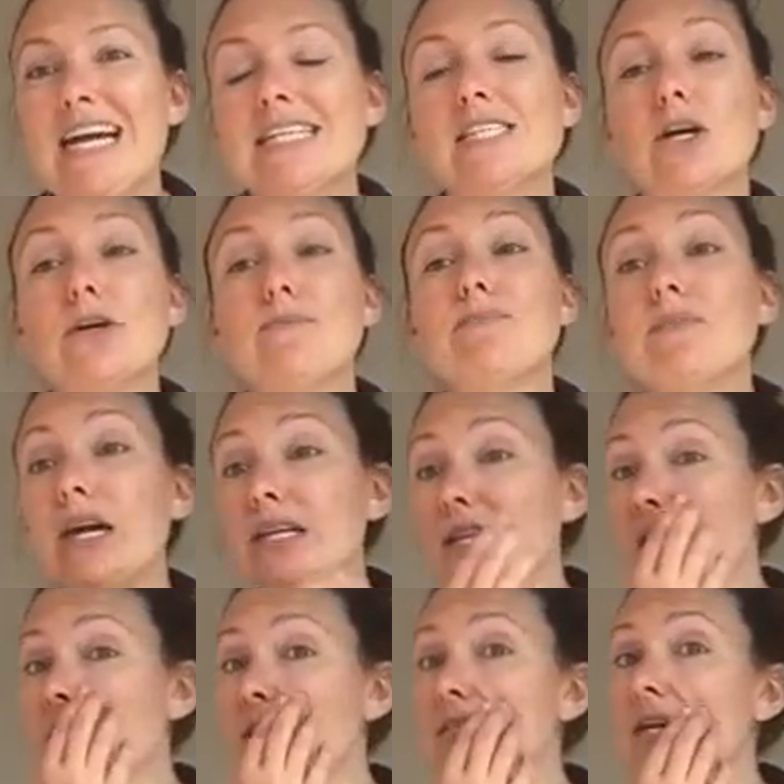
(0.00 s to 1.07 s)
So a
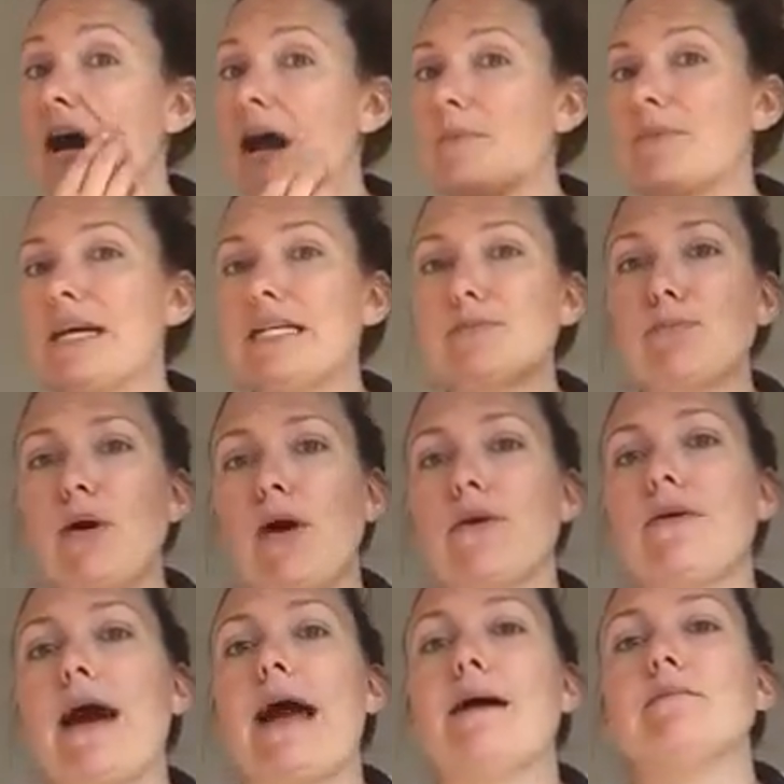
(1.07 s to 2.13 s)
lot of the time, these
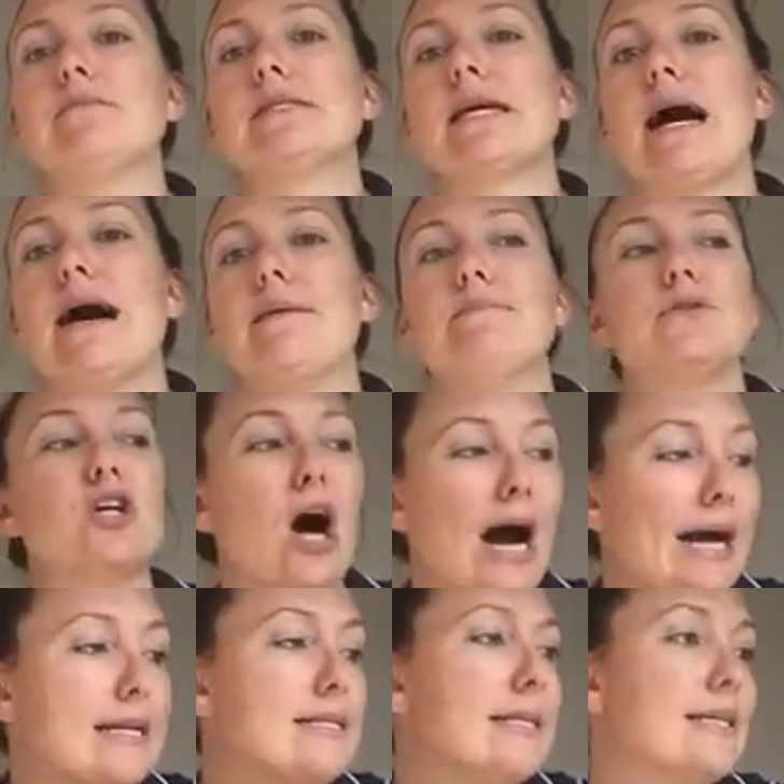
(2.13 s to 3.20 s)
programs,
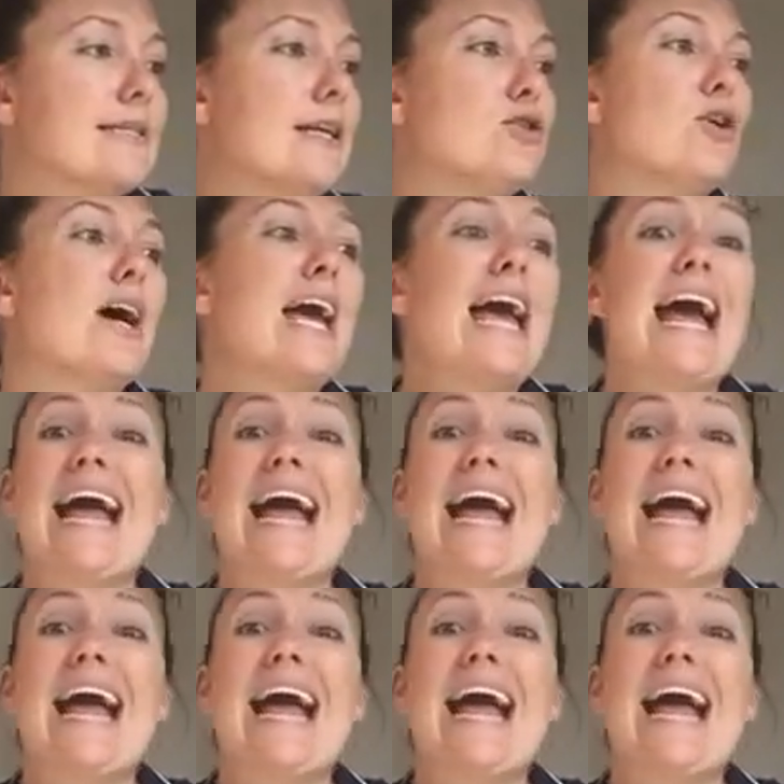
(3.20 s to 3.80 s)
diets, etc.,